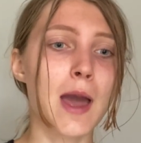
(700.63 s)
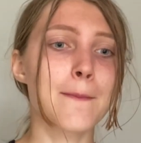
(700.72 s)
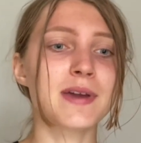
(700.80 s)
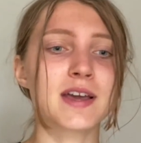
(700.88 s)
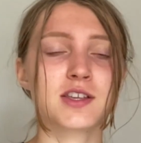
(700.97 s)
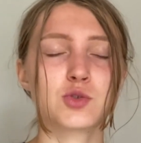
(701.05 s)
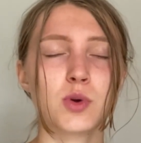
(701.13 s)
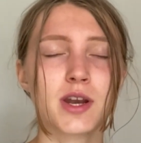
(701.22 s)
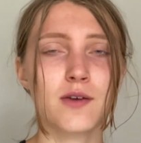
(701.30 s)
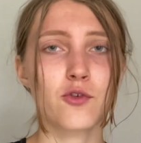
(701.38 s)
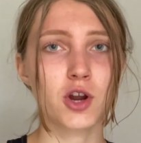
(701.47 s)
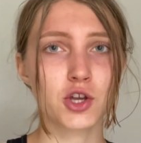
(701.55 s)
because
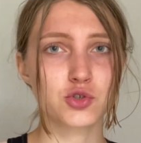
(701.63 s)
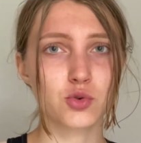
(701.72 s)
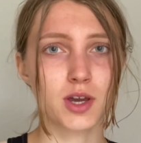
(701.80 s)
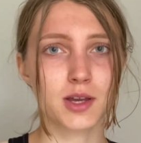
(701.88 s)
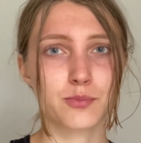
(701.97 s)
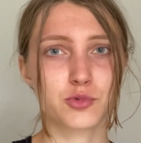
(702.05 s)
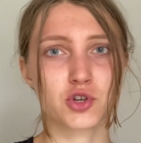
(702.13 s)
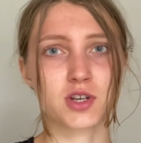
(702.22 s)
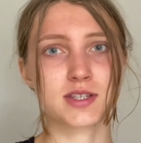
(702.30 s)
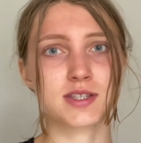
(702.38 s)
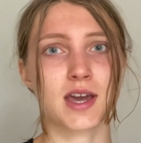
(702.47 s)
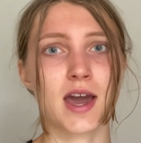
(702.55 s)
whenever I do hip
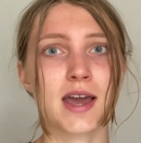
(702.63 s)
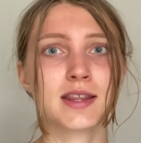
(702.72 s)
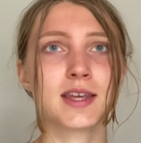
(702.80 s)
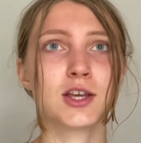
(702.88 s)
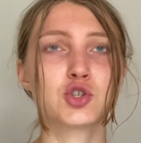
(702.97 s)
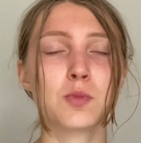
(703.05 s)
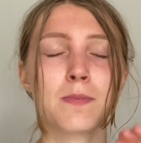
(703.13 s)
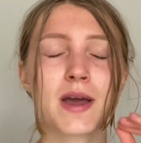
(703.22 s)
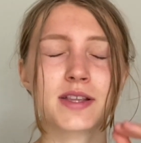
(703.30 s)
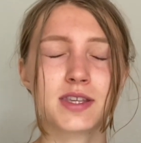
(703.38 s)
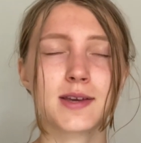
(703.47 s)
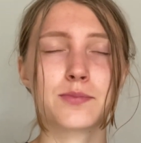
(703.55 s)
thrusts, I need to
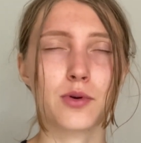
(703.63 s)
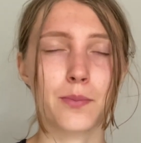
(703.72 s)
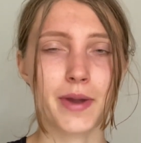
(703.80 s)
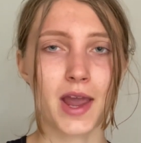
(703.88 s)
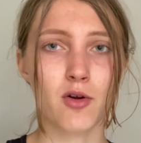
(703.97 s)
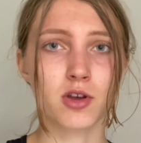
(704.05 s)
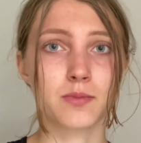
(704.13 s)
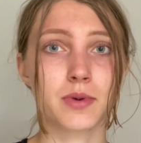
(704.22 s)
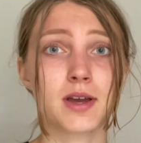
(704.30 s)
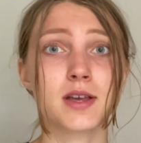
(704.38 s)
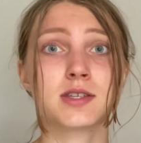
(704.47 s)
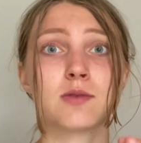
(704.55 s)
mentally prepare it
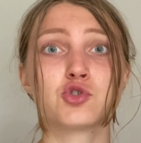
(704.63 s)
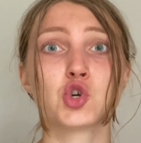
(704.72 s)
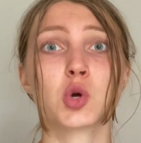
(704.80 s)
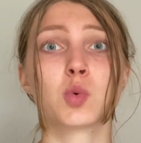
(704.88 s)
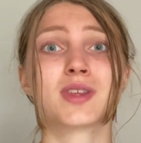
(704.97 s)
because I'm doing with